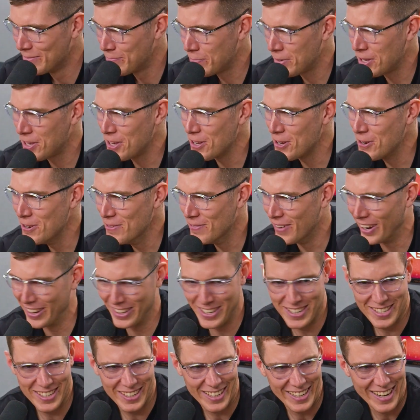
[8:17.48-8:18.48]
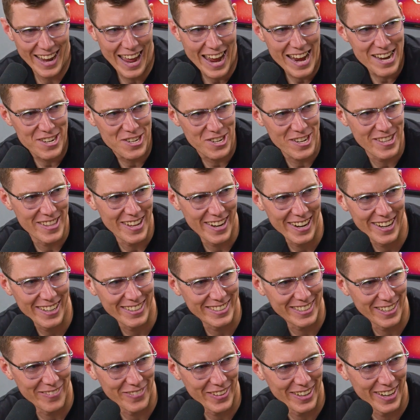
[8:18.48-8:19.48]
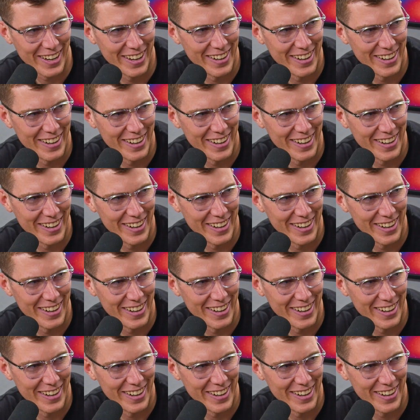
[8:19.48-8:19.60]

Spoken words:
Puma. There's like an H in there or something.